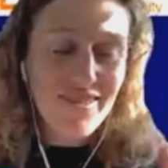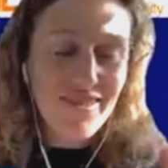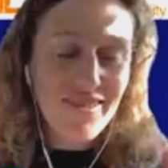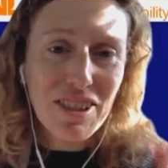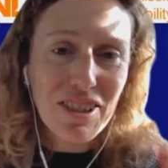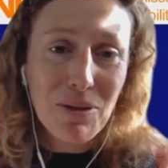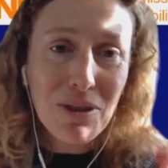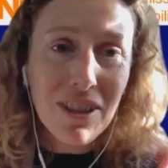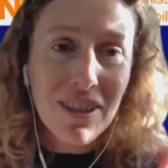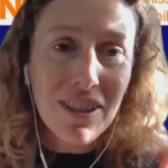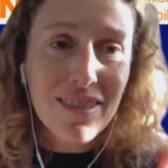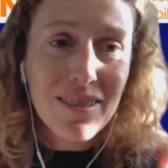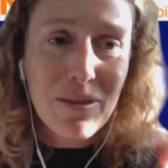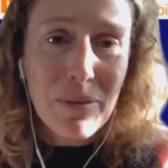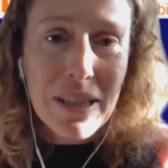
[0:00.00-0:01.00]
Thank you,
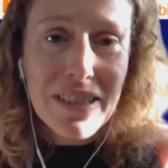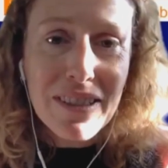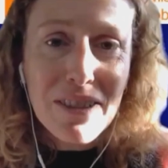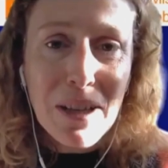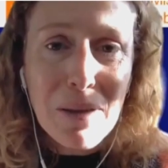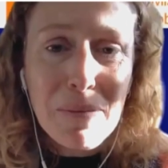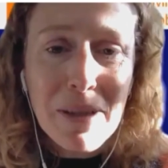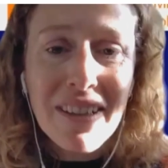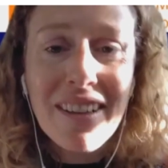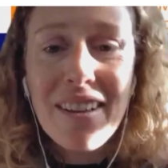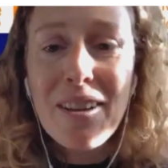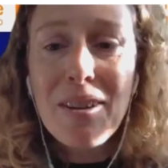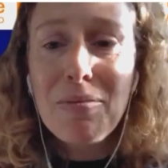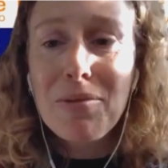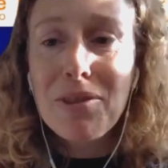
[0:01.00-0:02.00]
Tyson. Amazing timing.
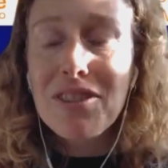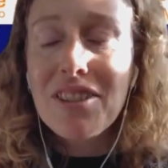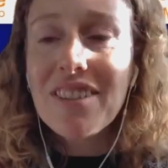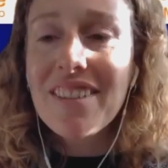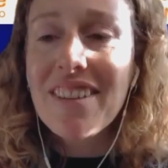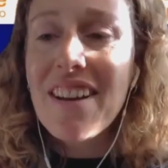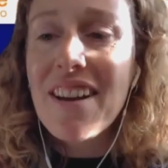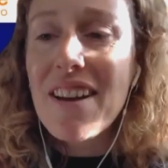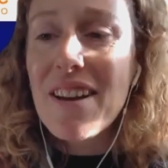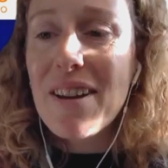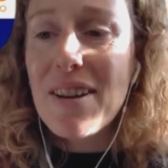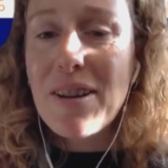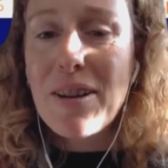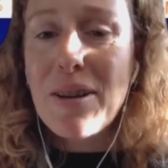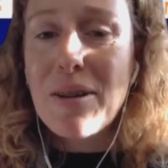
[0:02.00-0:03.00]
Well done.
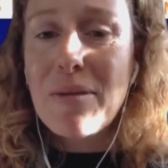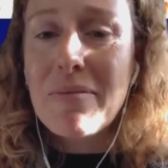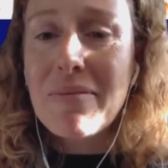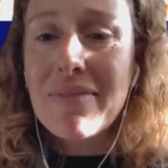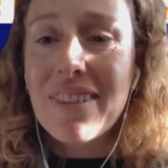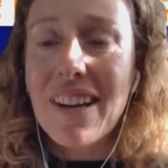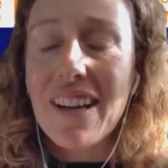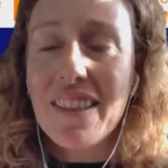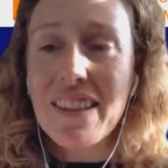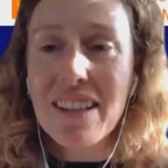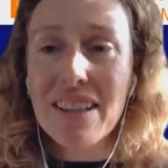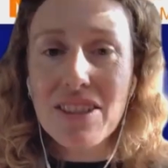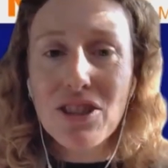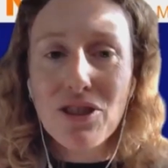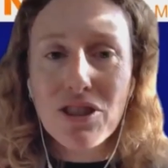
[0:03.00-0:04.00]
I think
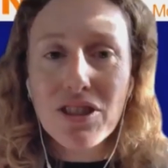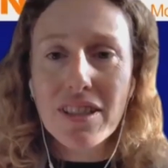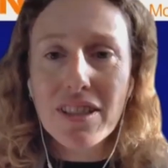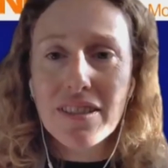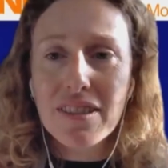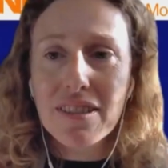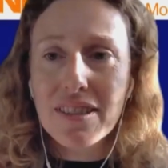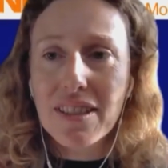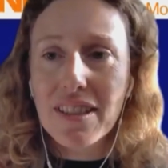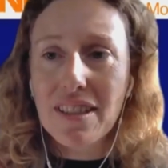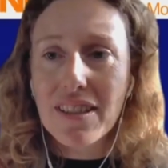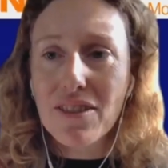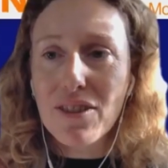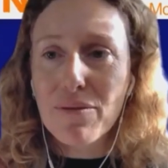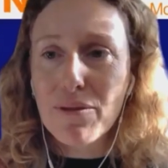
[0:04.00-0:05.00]
it's interesting to see
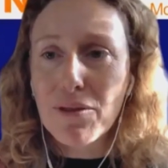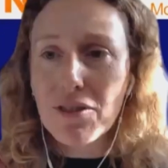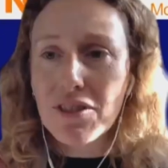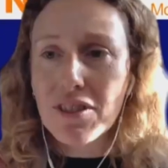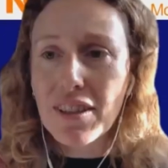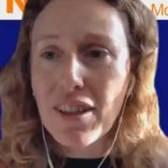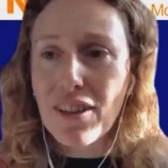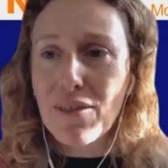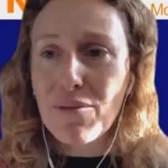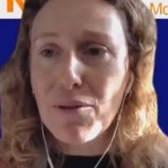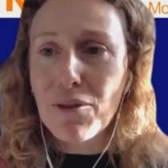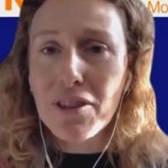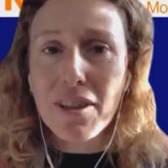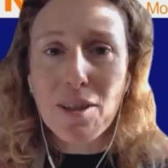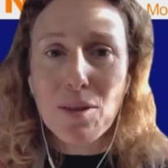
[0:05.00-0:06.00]
that the focus in
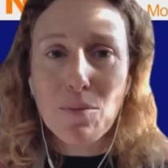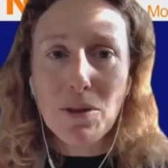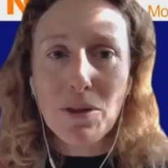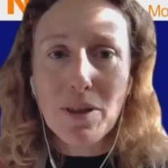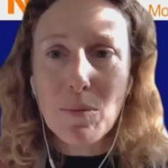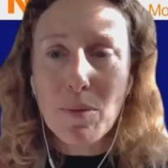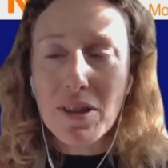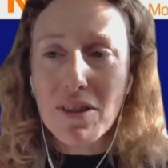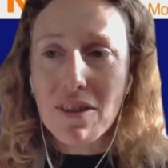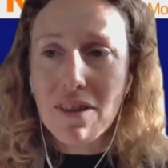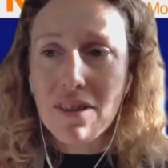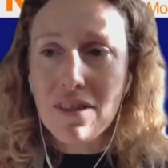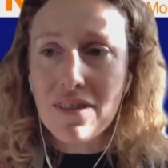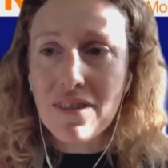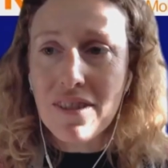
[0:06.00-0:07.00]
California has really been
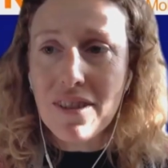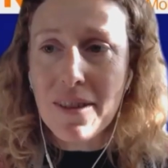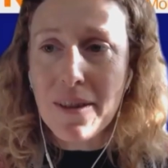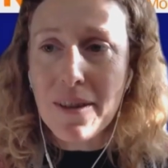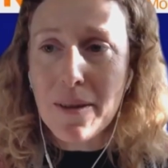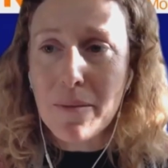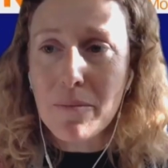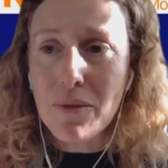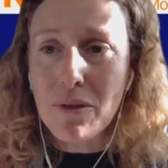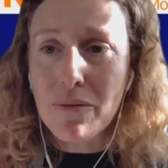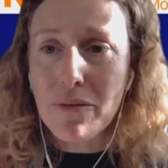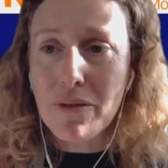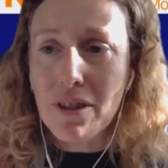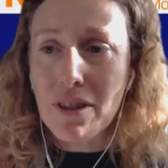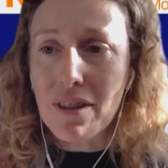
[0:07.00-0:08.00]
on
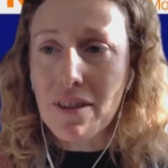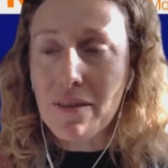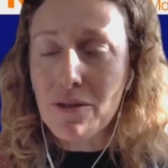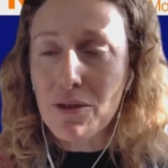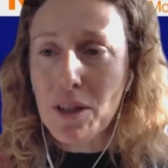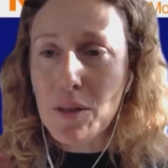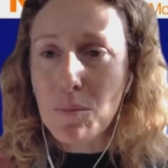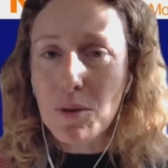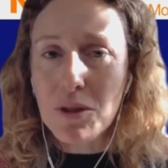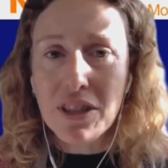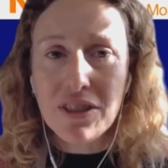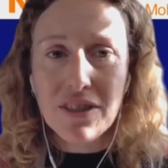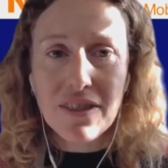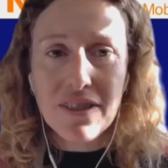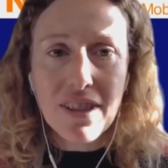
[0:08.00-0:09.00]
the
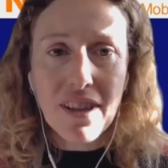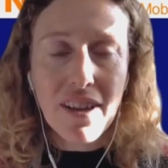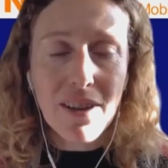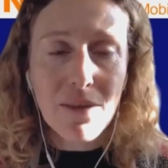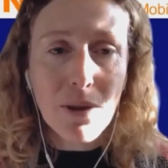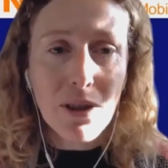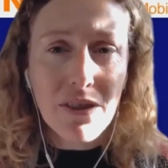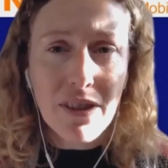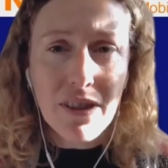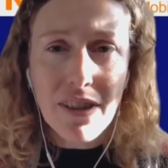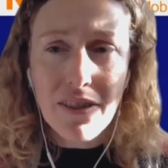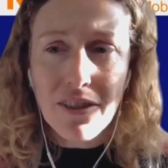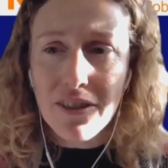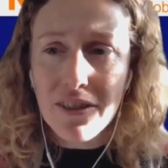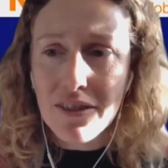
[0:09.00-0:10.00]
transportation side, while in the
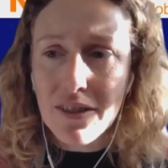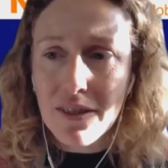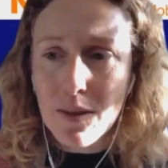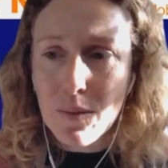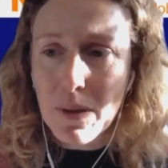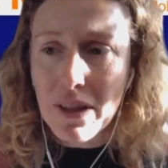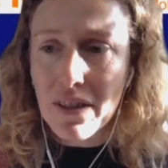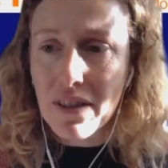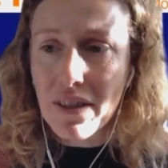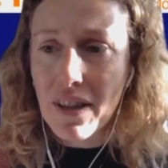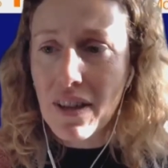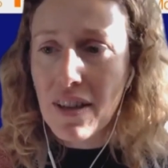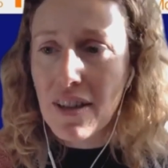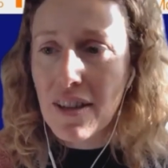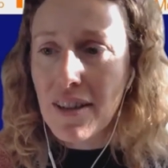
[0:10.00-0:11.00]
Netherlands, it's
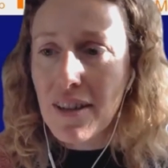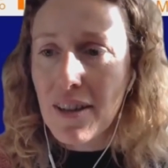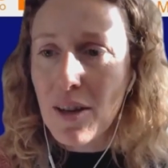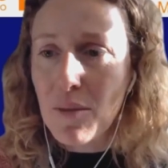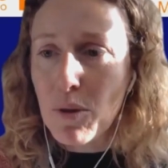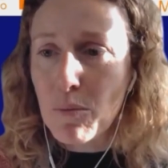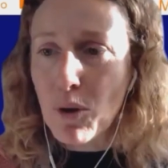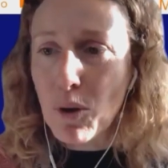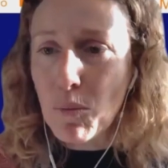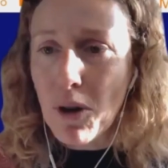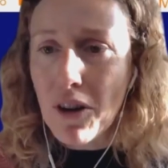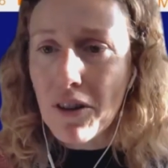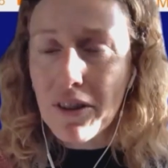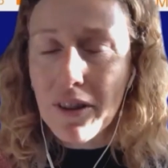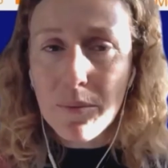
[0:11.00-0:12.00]
been a more
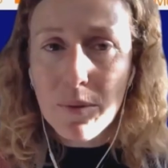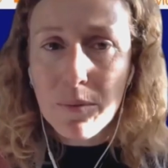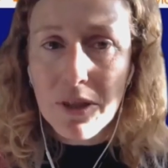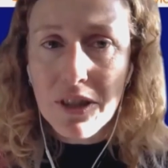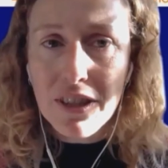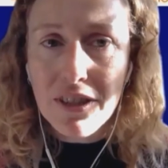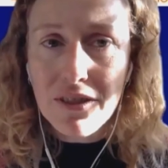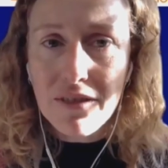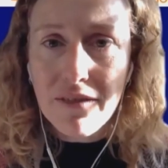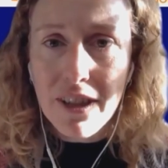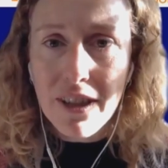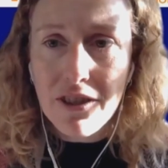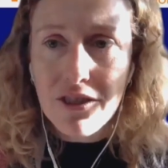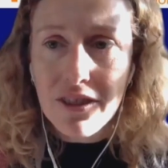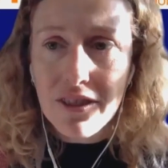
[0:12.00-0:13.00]
broader implementation of
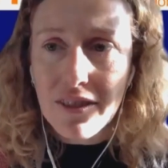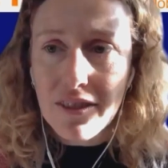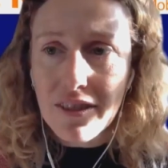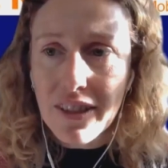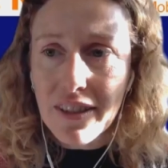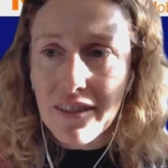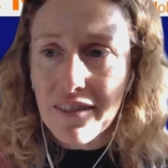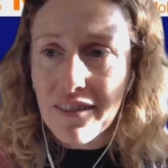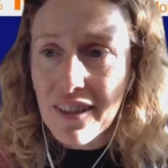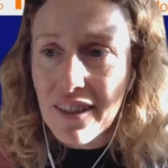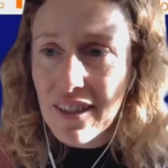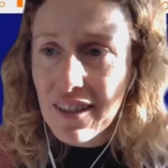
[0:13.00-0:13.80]
hydrogen in